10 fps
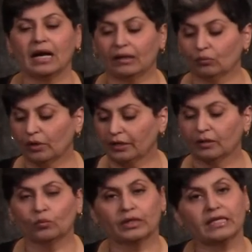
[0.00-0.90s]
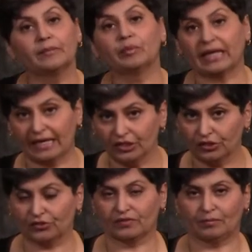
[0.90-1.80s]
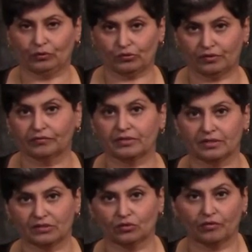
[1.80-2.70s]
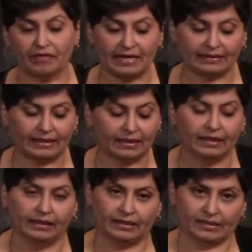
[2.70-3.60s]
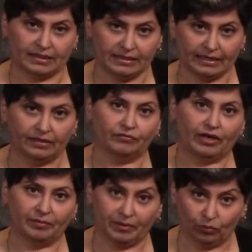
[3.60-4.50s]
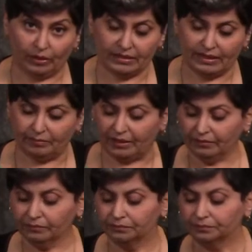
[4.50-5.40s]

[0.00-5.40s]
What are the implications of some of those differences? So the fact that it's a contained environment, what does that mean?